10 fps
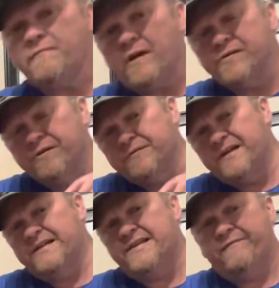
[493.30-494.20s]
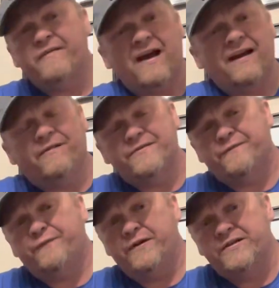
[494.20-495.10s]
So it was nice to have 9 hours
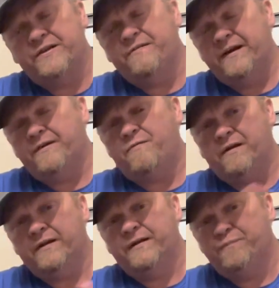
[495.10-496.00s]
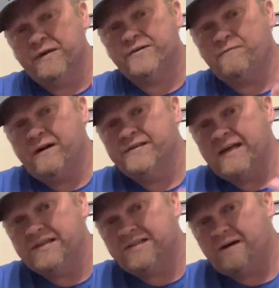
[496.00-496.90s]
of footage in great quality picture-wise
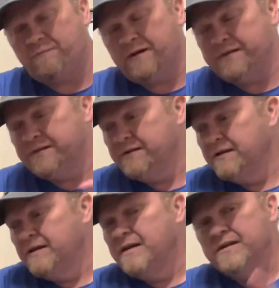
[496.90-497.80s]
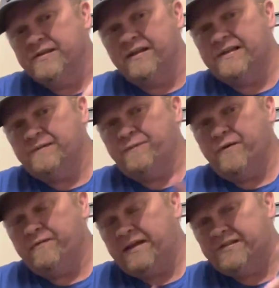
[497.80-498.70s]
and sound-wise. So
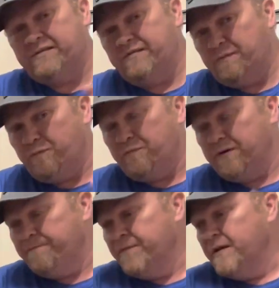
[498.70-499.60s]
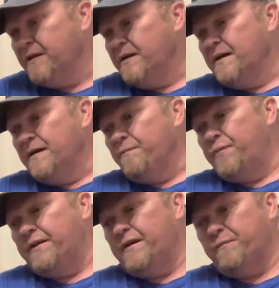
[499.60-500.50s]
that's number one.
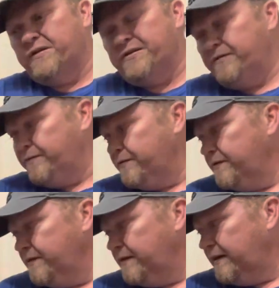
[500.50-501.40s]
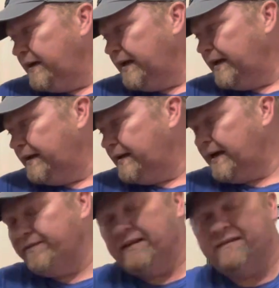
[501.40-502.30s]
But number two, and
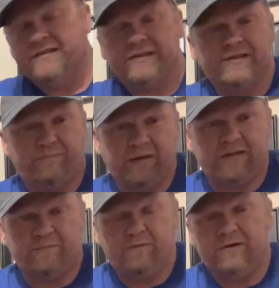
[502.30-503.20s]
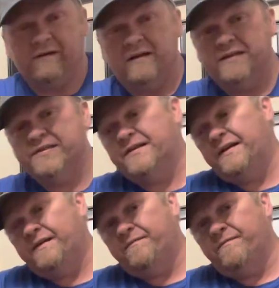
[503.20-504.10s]
I think this is the biggest one, is
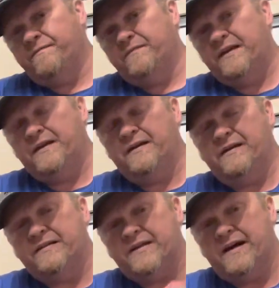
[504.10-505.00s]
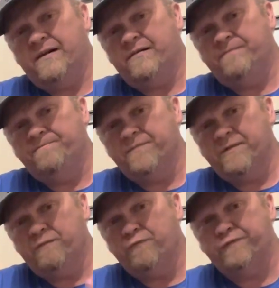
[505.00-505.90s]
the entire
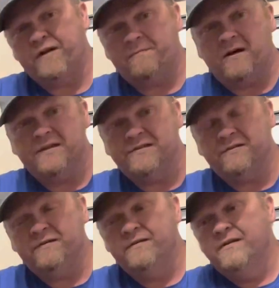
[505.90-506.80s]
rooftop concert.